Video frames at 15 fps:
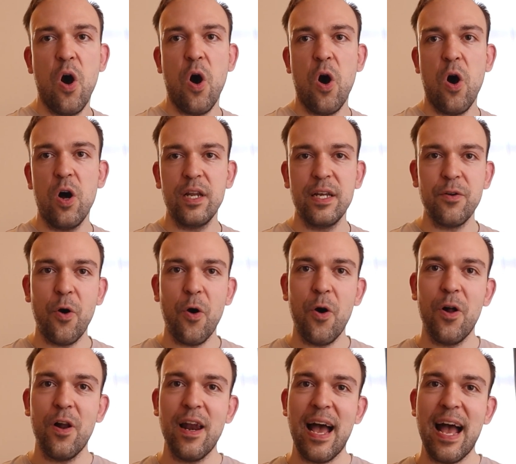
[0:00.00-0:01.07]
All in
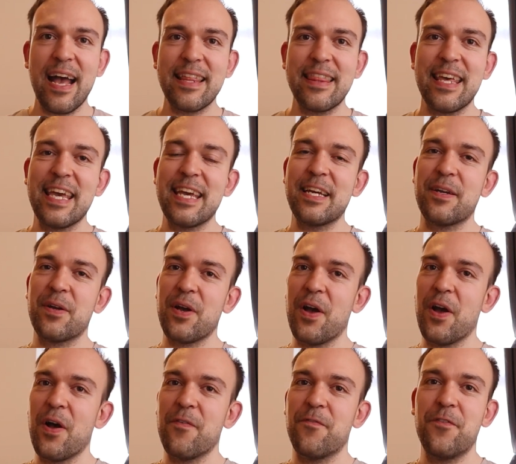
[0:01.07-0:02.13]
all, I think
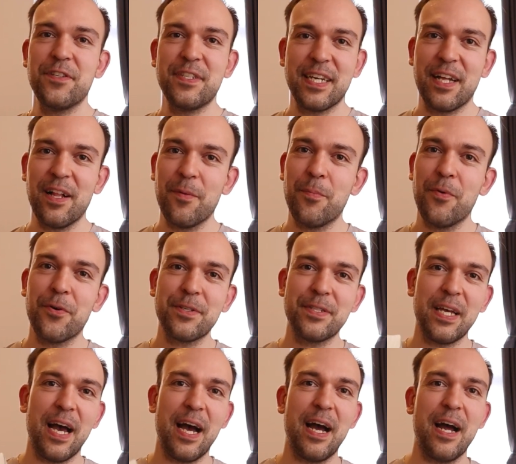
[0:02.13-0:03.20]
physical books
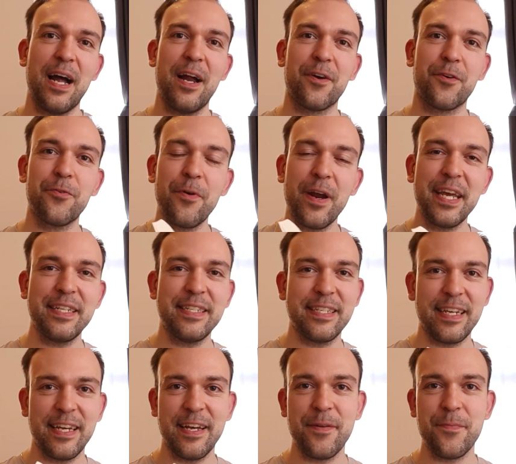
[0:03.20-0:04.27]
are a great
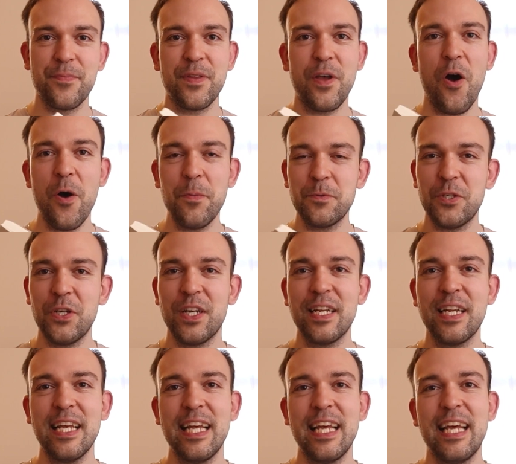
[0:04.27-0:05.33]

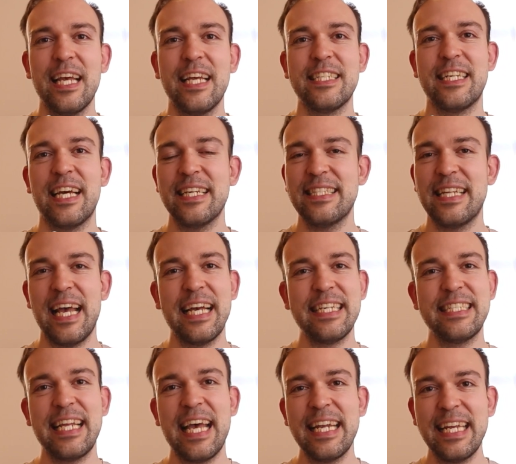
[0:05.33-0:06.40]
option. Just the
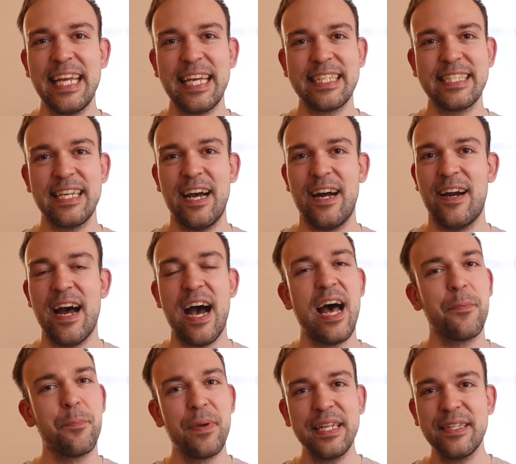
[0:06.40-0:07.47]
aesthetics are
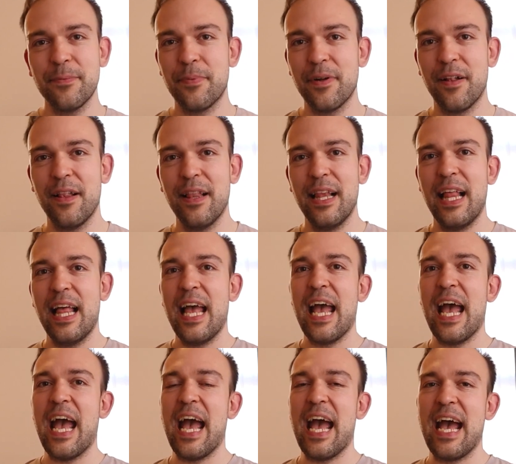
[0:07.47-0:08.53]
unbeatable.
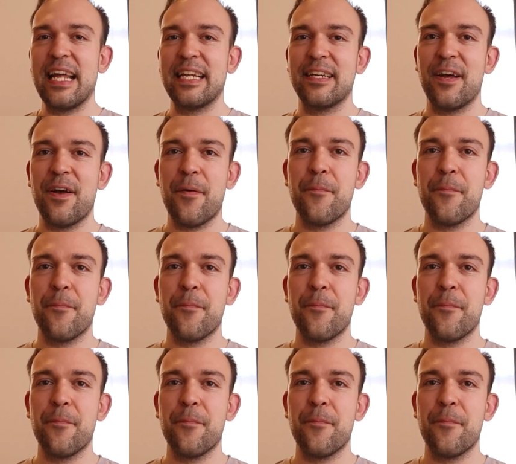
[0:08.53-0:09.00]
And